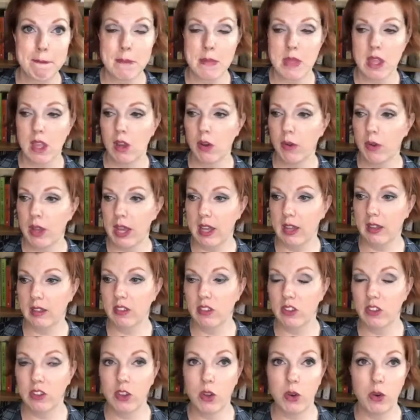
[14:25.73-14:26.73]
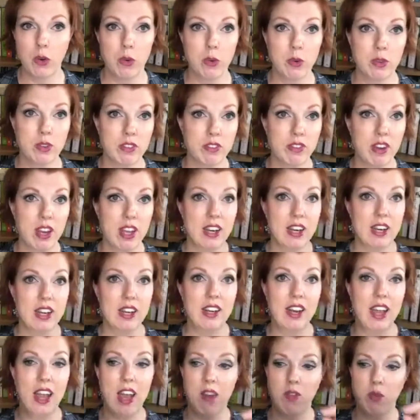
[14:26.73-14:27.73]
Okay, so divided
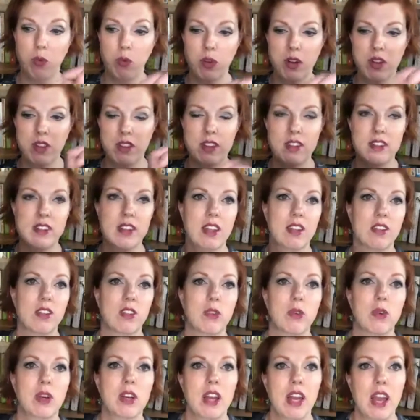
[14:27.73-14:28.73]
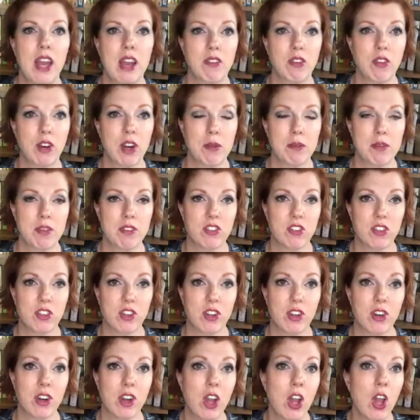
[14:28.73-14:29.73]
in half, one of these has 3.5 grams of
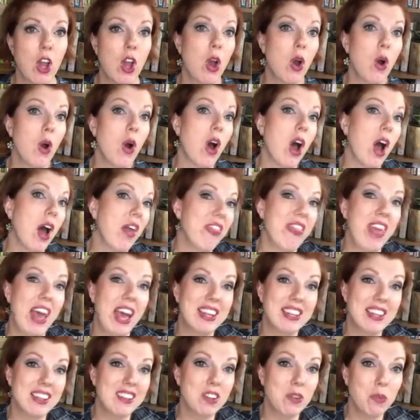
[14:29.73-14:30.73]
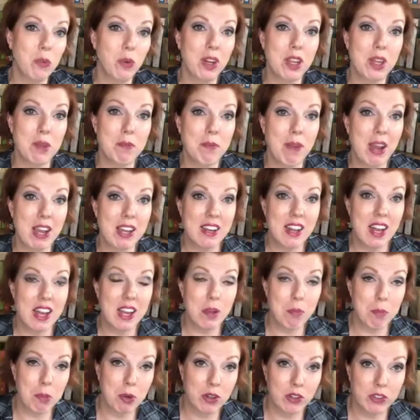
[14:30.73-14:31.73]
sugar. That doesn't work in my
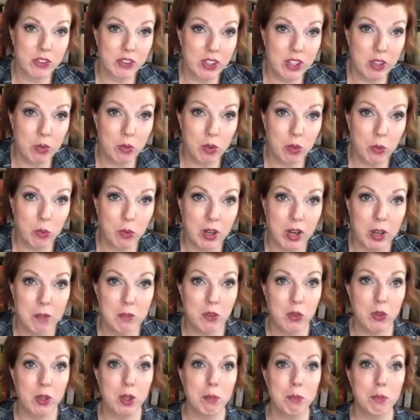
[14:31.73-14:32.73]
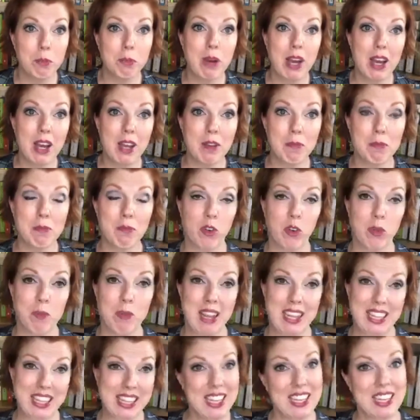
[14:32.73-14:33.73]
diet personally with what I'm doing, but for
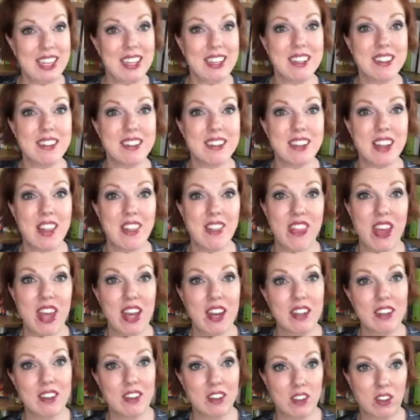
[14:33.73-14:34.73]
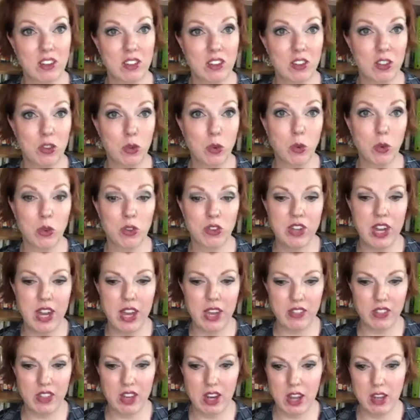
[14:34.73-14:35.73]
my kids, that is a school
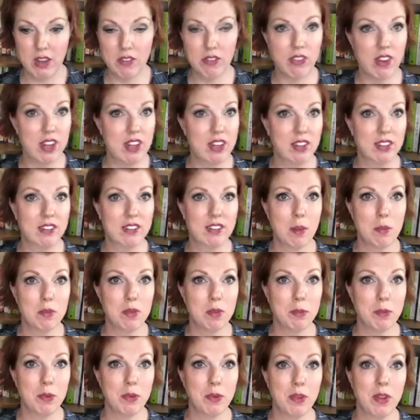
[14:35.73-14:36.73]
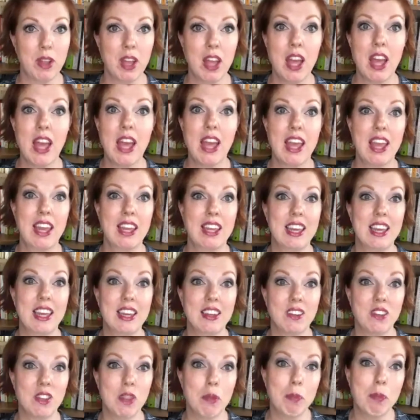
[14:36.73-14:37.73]
snack that I'd find acceptable. It
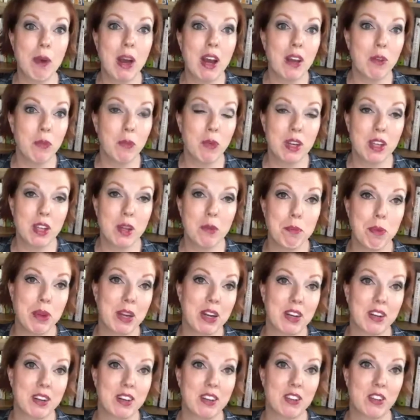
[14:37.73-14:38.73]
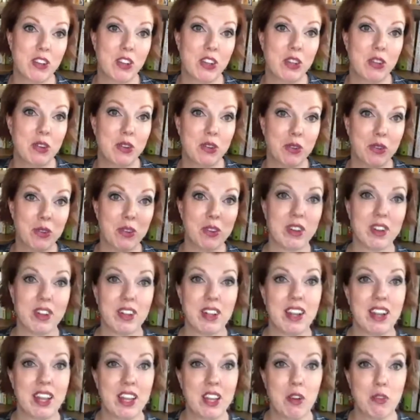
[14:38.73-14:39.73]
kicks the butt when compared to
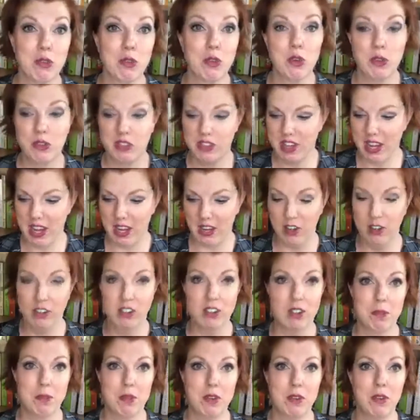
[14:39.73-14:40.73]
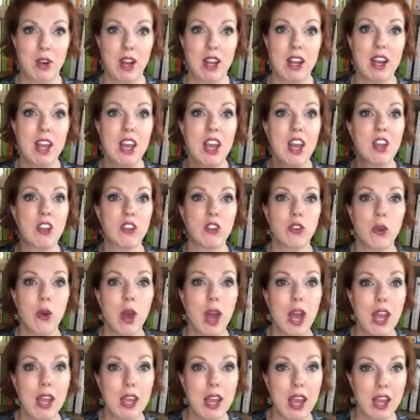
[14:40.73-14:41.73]
like a fruit snack or something, right? So
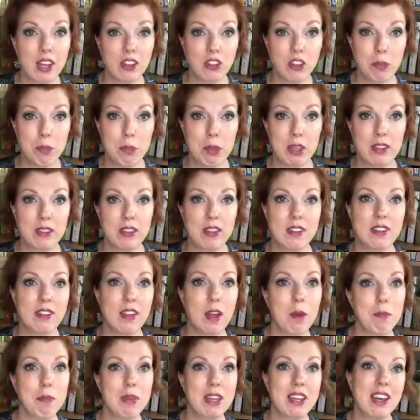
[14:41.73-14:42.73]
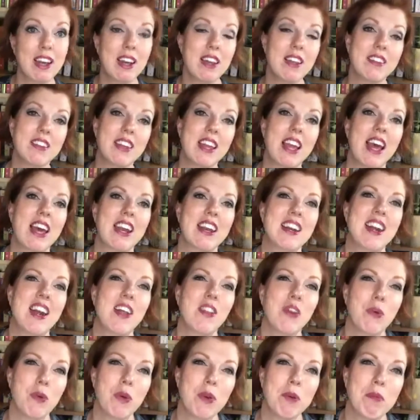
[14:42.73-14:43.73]
I actually picked these up because they had
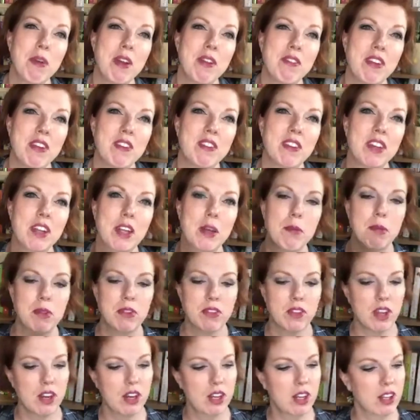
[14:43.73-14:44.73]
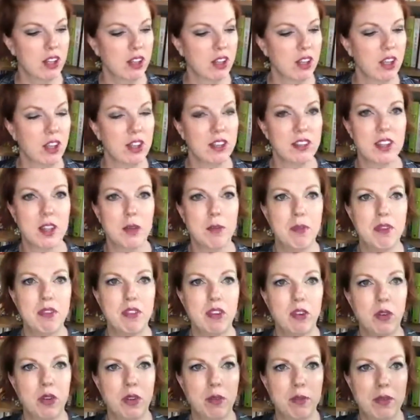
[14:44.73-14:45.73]
another one of my favorite labels on it. Tell me if
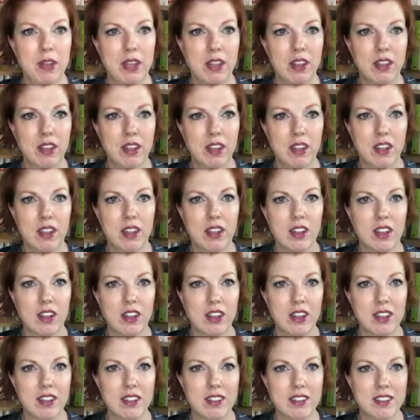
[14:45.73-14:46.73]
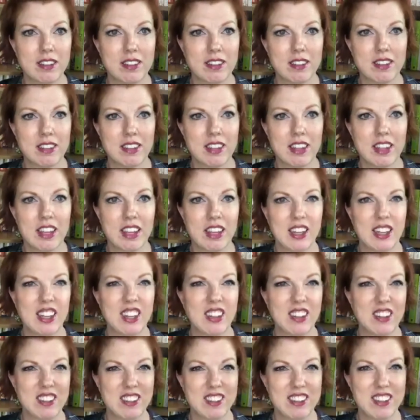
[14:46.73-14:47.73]
you're with me. Clearance
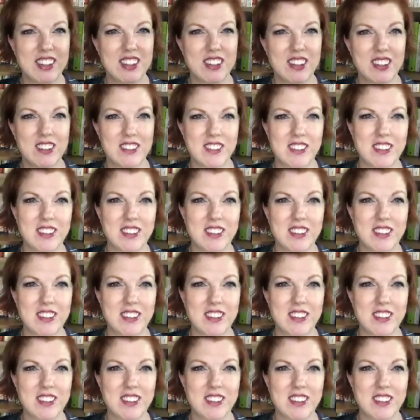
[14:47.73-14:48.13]
stickers.